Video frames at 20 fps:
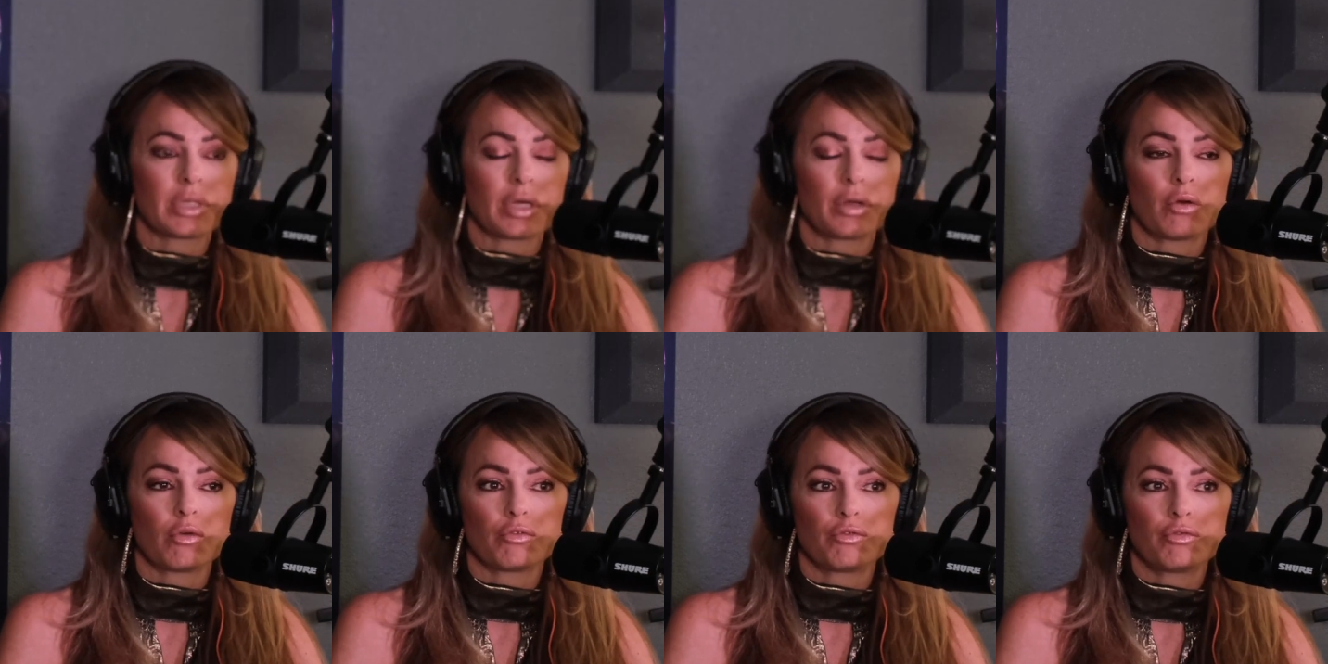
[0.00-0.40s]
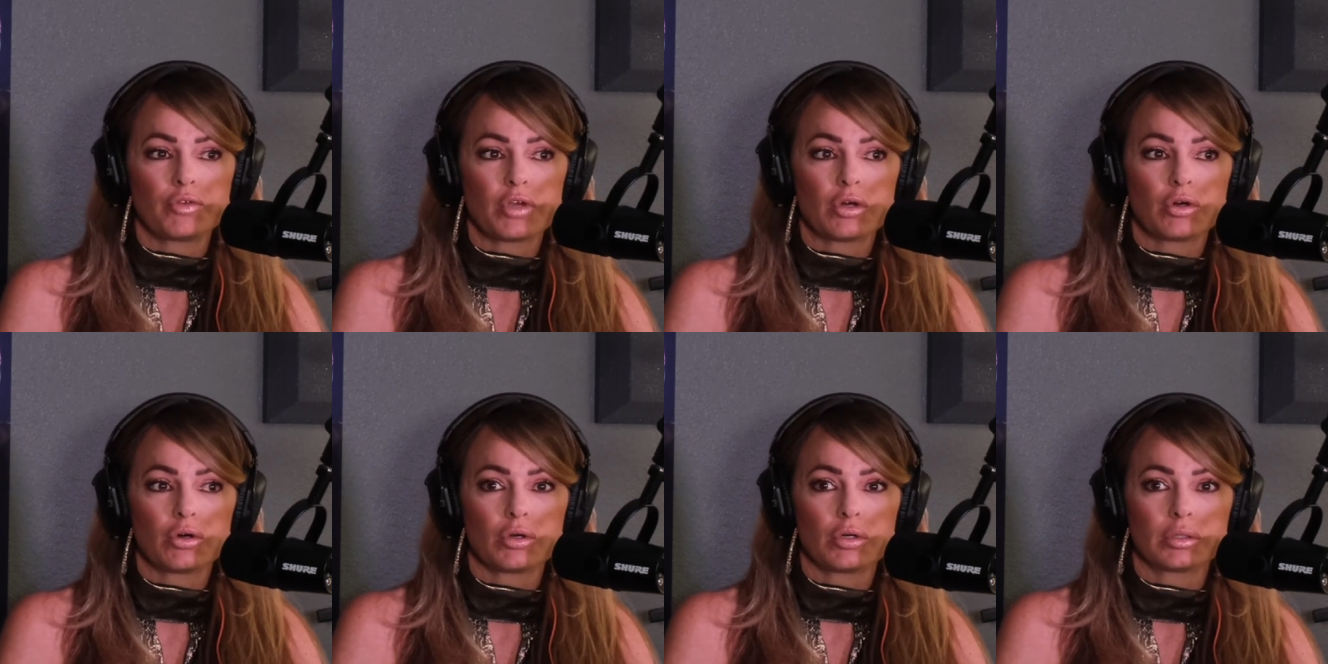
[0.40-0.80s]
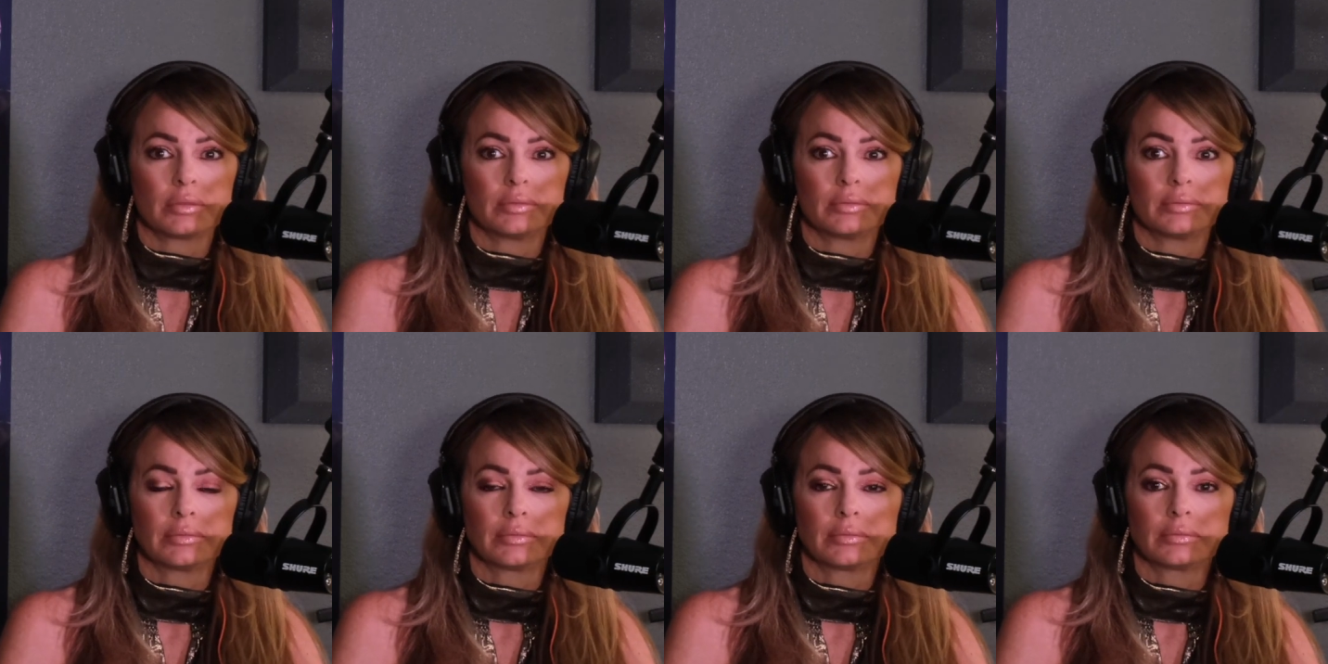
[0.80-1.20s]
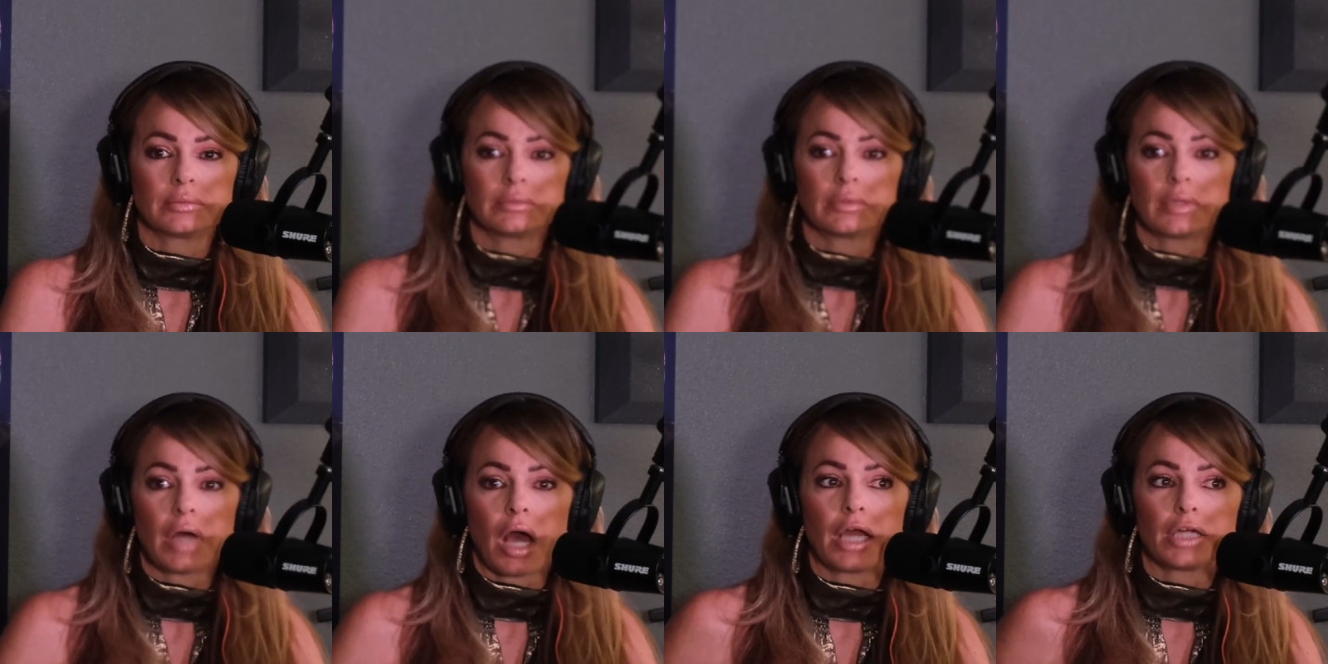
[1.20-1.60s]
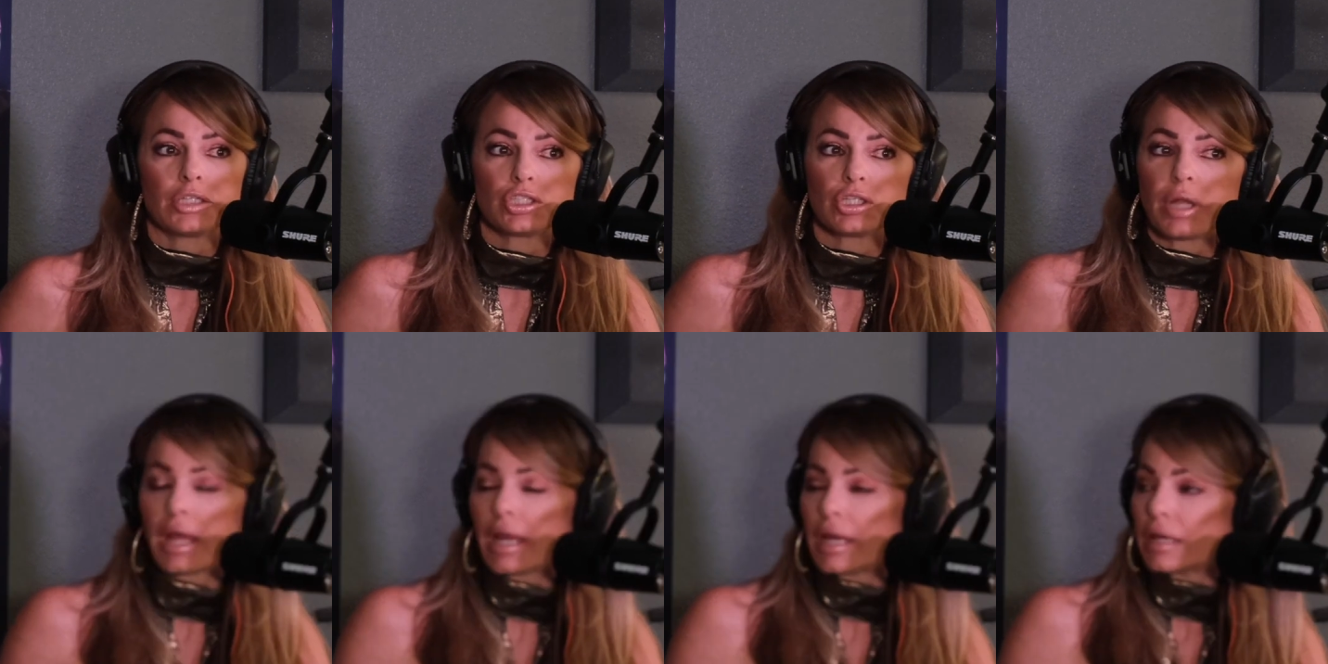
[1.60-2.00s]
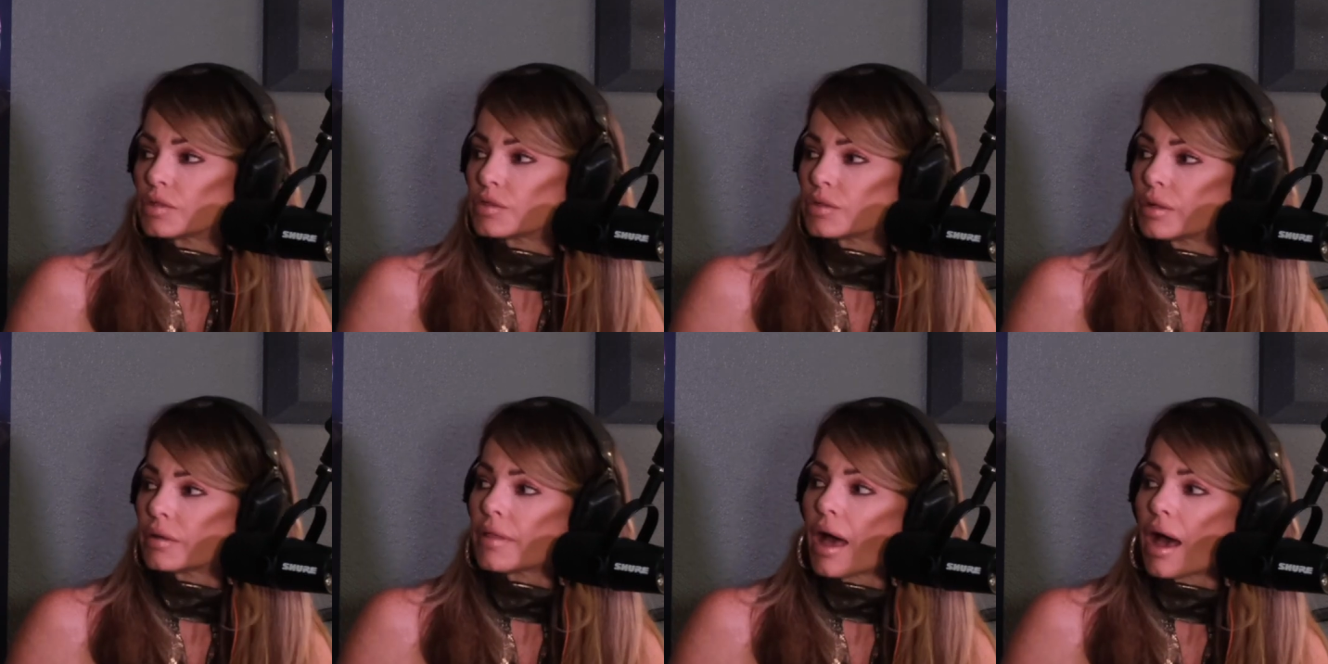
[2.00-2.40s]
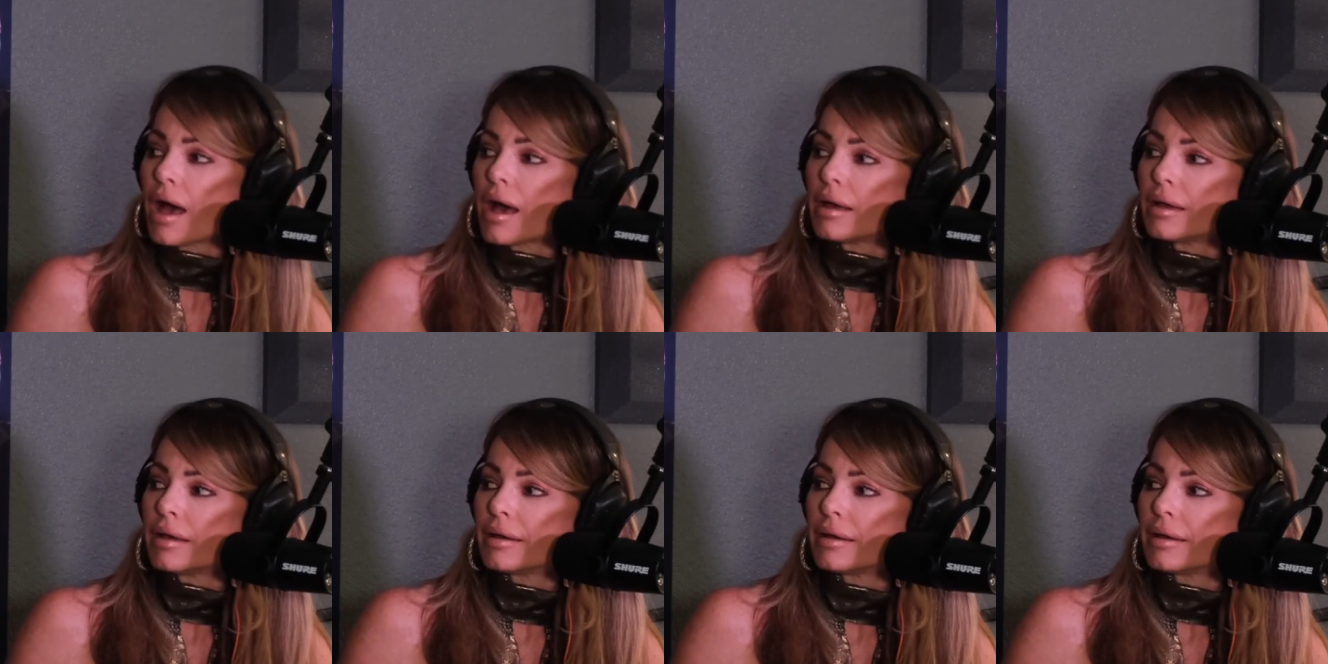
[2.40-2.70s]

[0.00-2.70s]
I don't feel I should answer that.